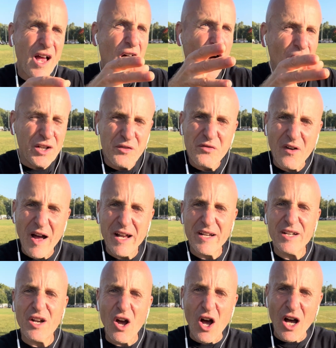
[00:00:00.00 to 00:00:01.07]

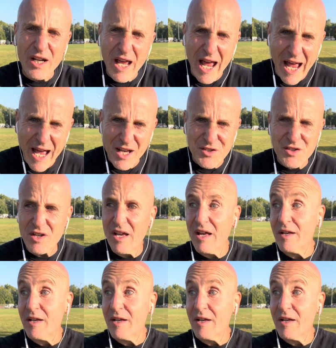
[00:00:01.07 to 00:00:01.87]
uninvited, unasked,